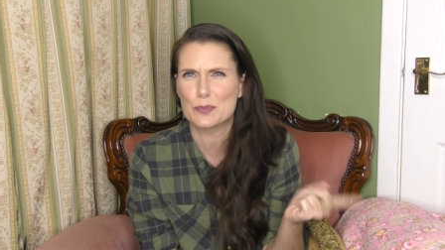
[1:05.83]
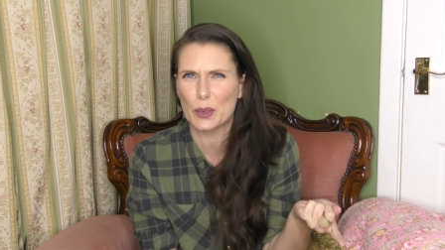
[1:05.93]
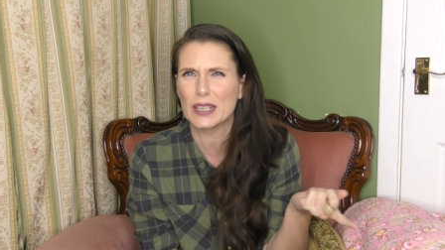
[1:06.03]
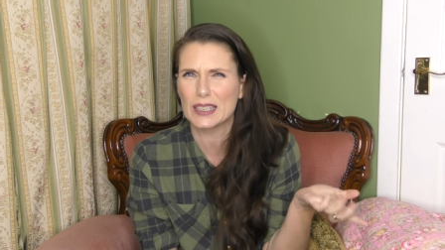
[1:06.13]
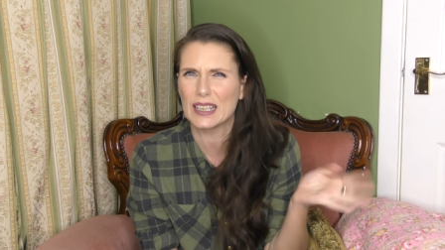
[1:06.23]

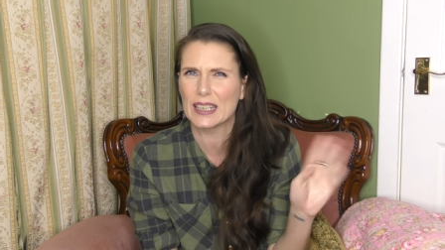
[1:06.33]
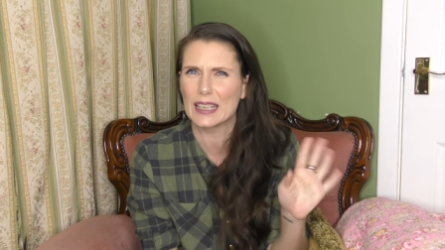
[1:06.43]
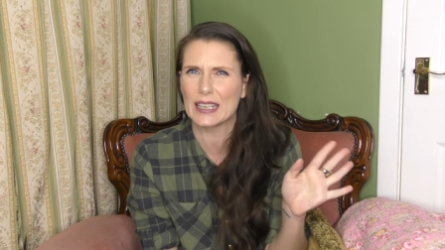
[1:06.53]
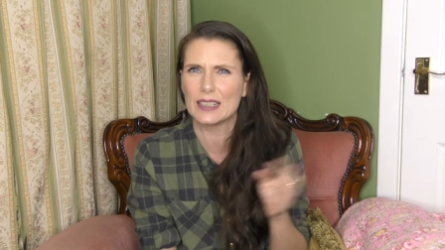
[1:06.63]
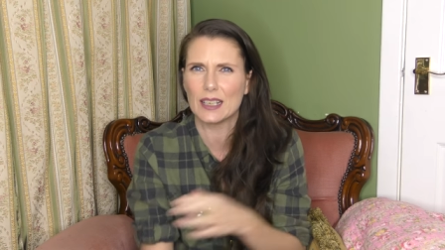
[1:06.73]
Burgundy and
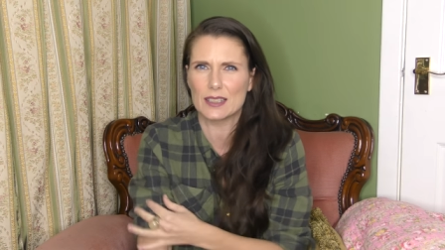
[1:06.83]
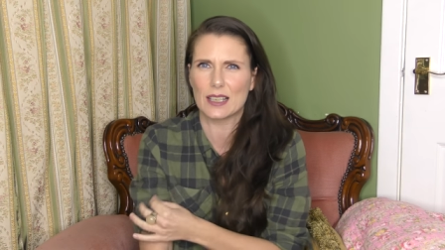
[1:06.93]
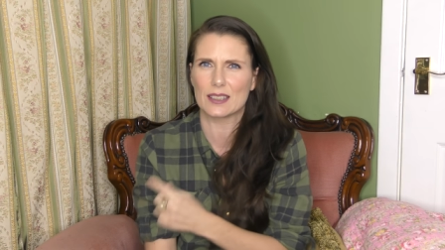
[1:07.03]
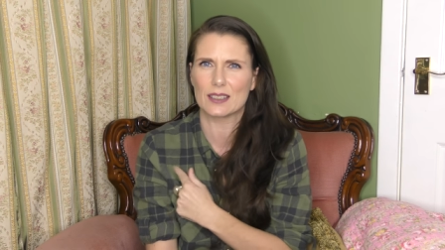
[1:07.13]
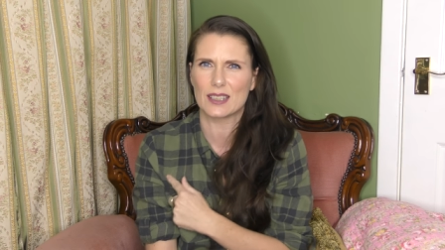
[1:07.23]
green,
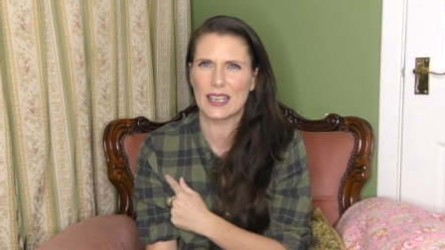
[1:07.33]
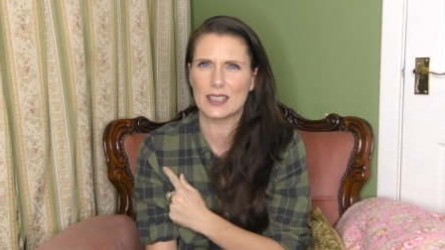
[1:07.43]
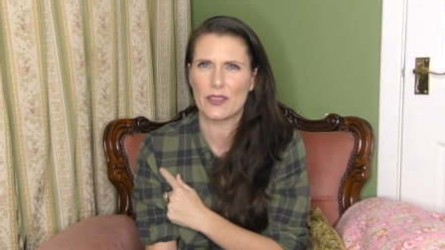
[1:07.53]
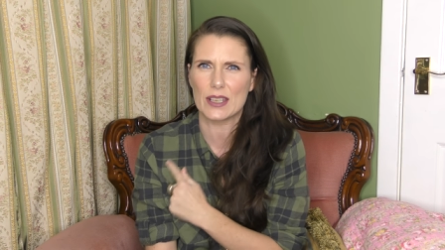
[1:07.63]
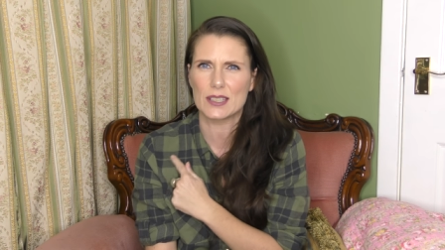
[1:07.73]
like kind
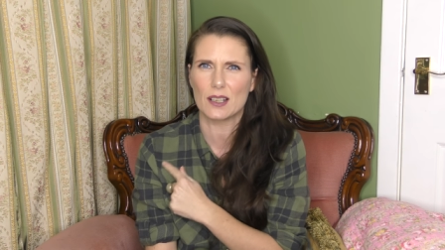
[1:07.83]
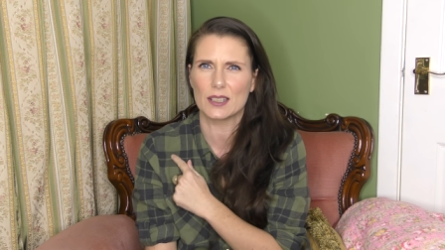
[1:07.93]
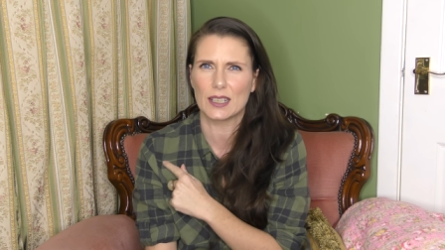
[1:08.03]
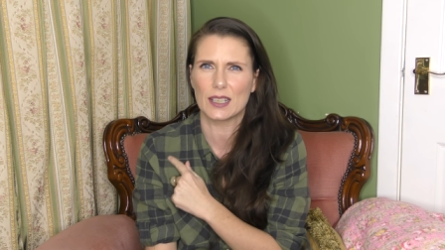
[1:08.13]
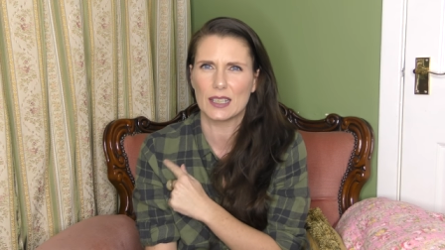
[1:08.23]
of this
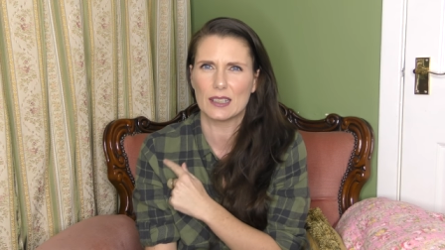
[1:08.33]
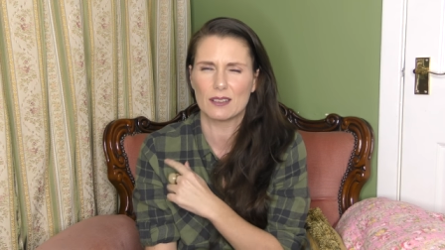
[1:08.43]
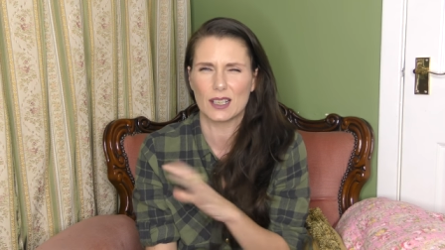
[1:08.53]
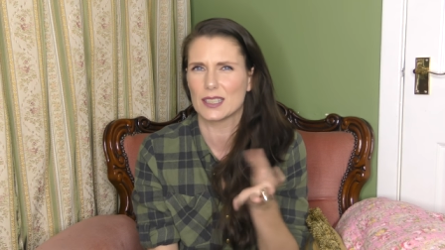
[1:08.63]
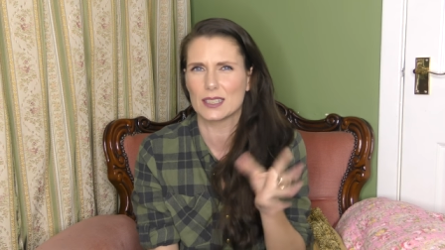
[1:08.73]
colour of green,
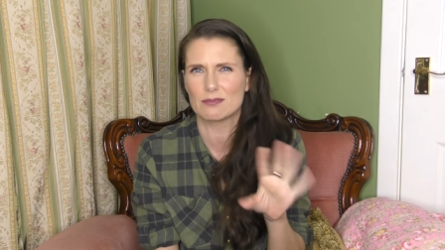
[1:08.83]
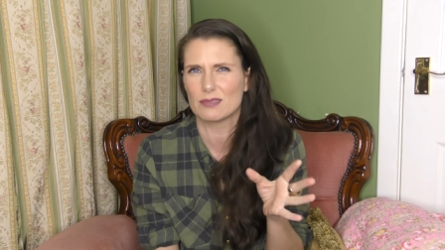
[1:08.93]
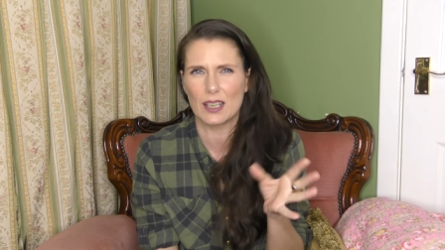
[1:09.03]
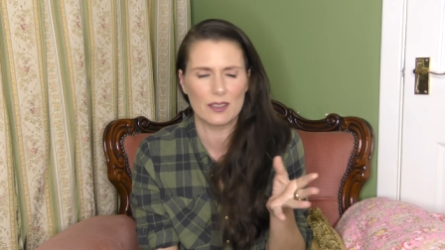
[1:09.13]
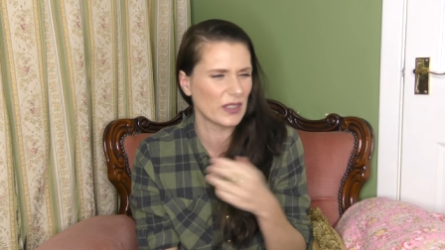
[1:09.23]
like
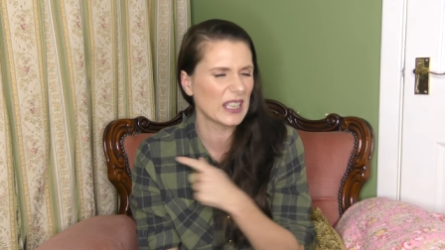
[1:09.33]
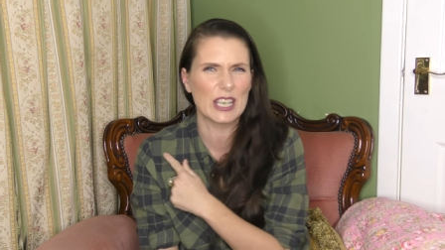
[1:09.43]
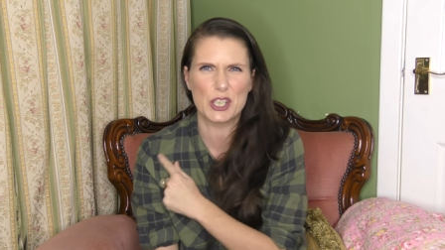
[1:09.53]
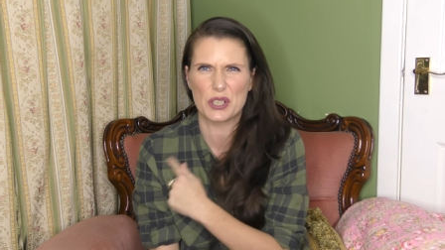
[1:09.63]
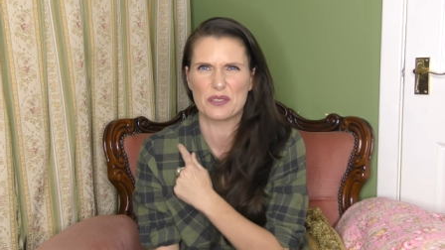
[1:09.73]
a
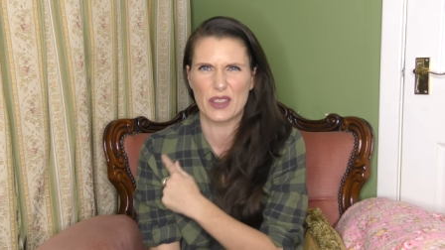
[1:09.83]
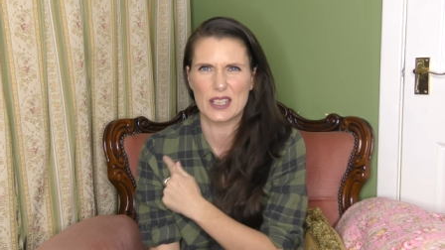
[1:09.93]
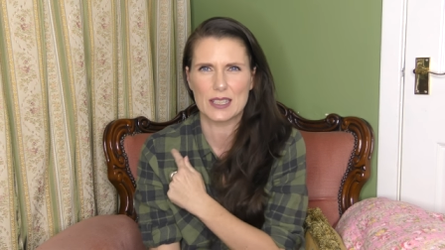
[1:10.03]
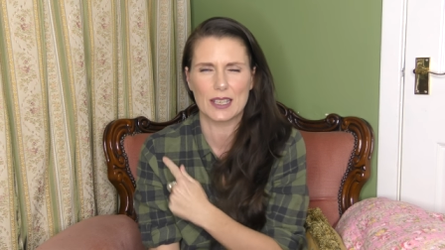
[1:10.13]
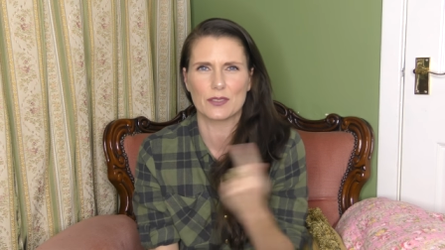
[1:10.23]
variation of
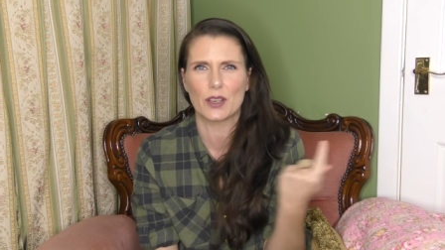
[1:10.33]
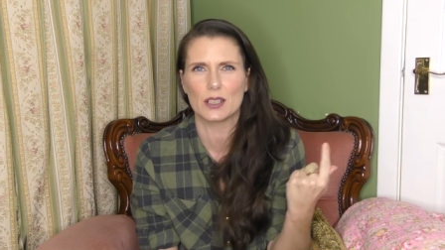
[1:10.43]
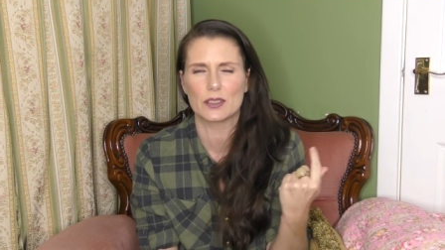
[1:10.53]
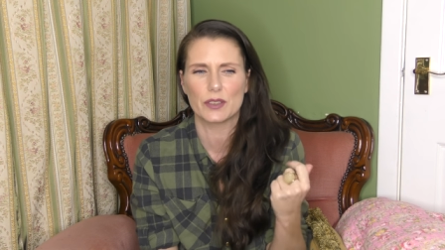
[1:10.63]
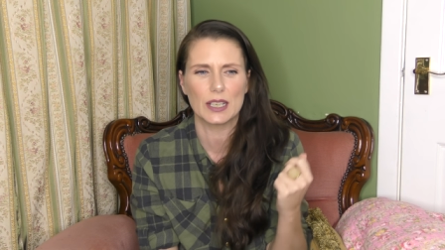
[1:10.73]
this kind of
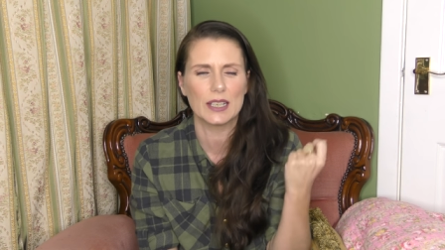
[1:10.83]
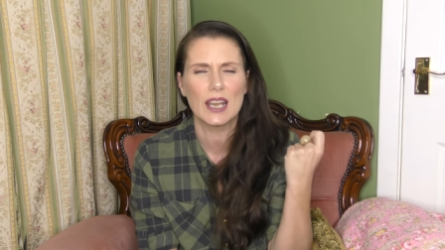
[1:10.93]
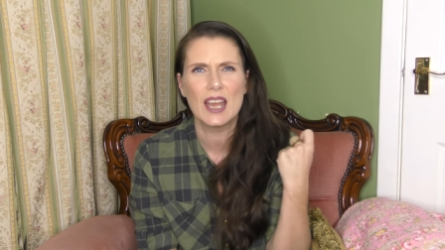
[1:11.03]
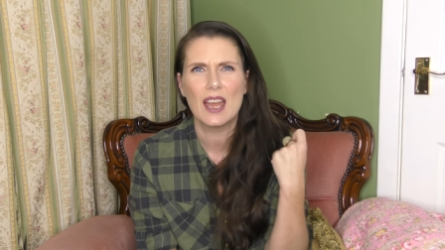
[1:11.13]
colour of green